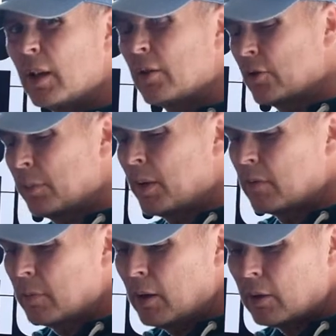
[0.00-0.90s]
the
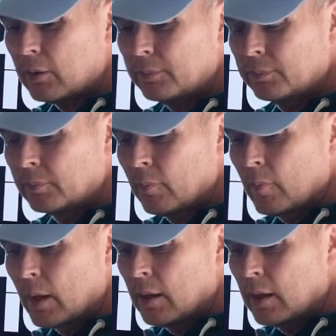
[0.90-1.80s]
£100 mark,
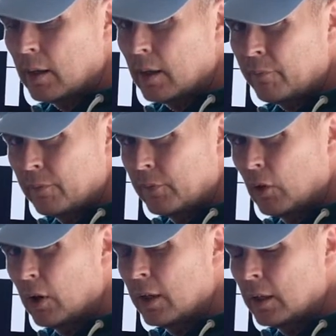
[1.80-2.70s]
if
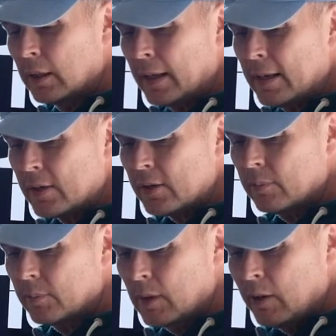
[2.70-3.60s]
not a little less.
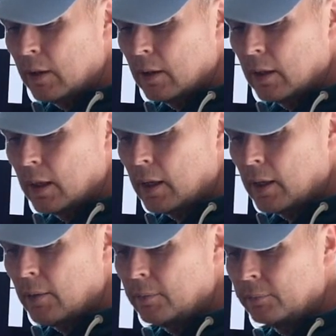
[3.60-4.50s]

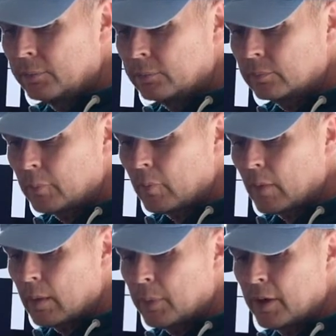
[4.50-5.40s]

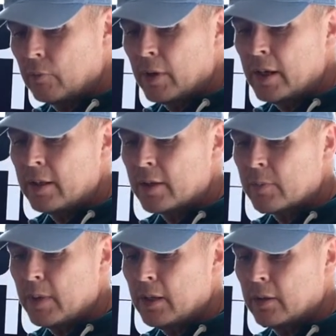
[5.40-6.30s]
But it really does
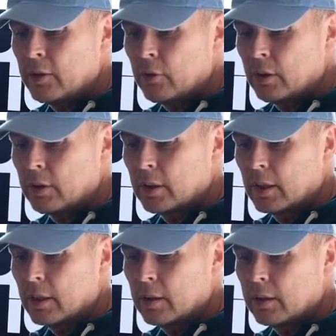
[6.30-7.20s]
mean that you
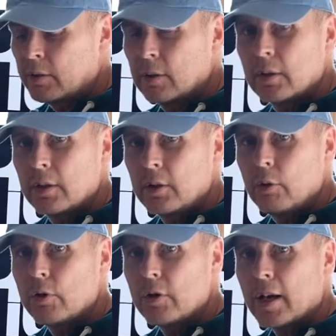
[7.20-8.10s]
can
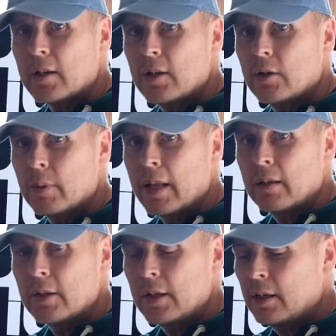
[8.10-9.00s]
use your
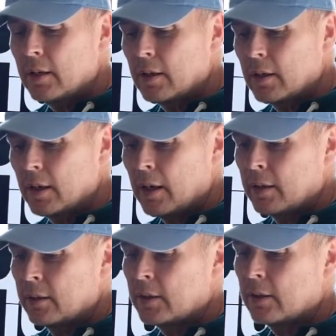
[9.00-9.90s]
X-T20
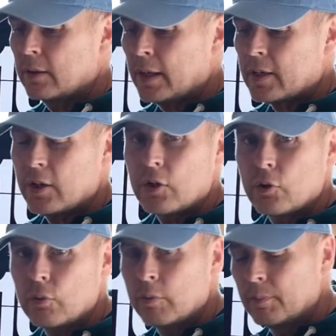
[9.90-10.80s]
and X-T2